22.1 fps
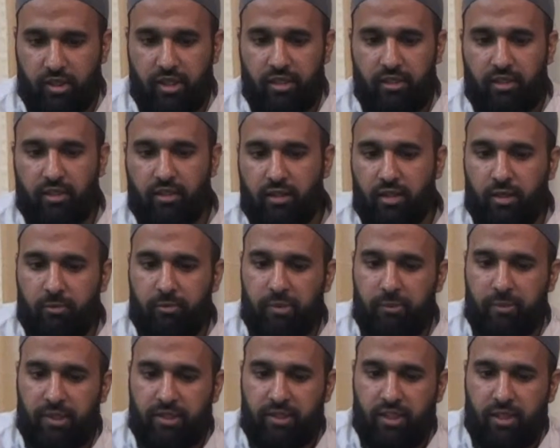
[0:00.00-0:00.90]
inna Allah
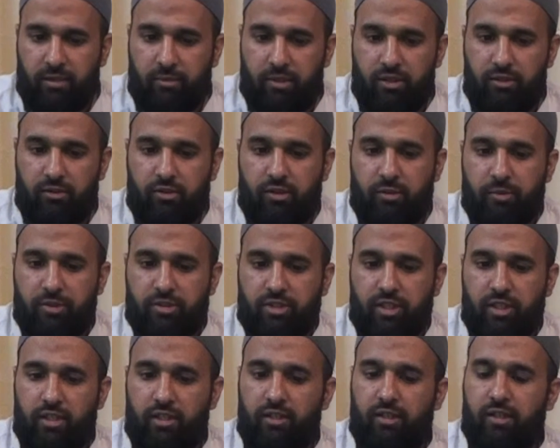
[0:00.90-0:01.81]
bima ta'maluna
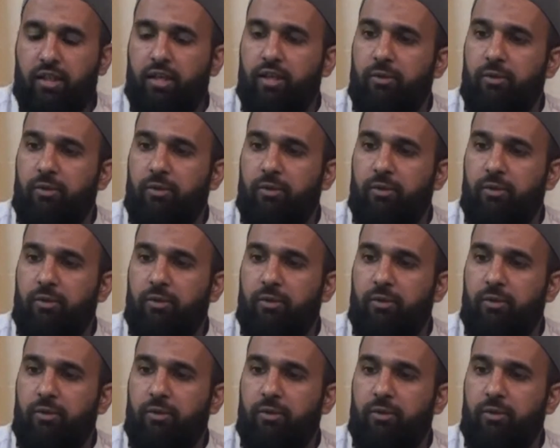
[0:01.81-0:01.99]
basir.